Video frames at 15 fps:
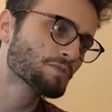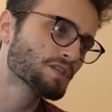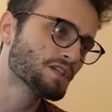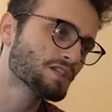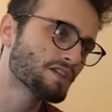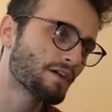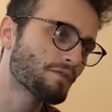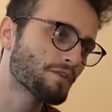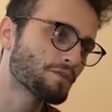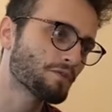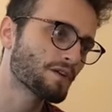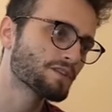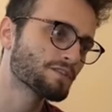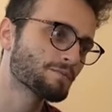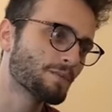c seven
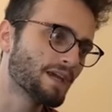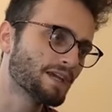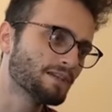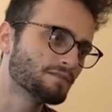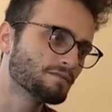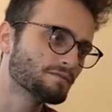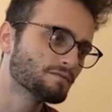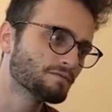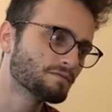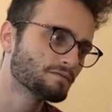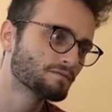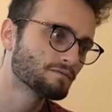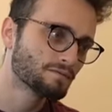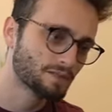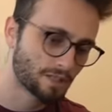threatens mate.
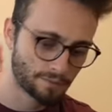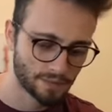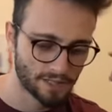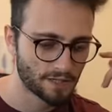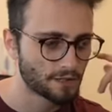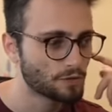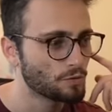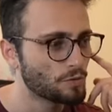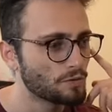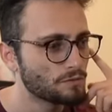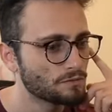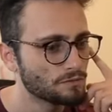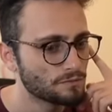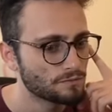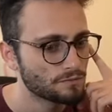That'd be kind of cool.
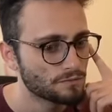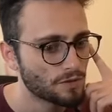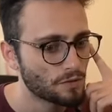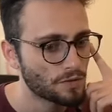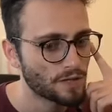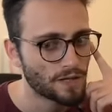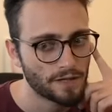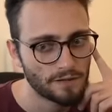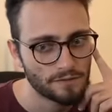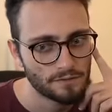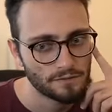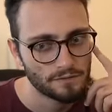Okay.